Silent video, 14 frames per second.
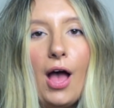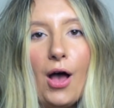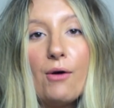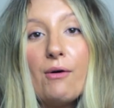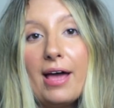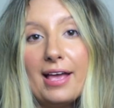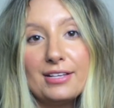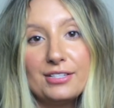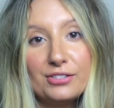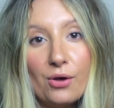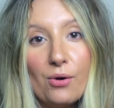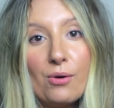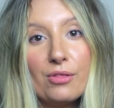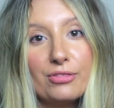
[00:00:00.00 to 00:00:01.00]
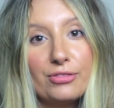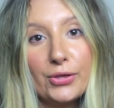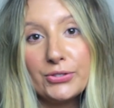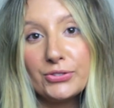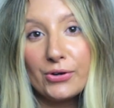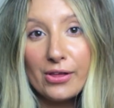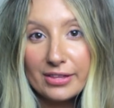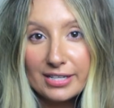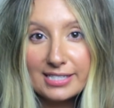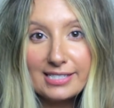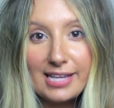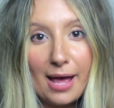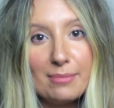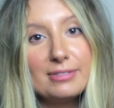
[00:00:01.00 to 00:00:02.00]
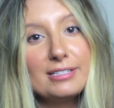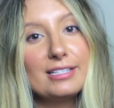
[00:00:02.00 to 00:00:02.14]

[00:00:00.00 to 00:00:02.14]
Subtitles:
Okay, so those are all the steps.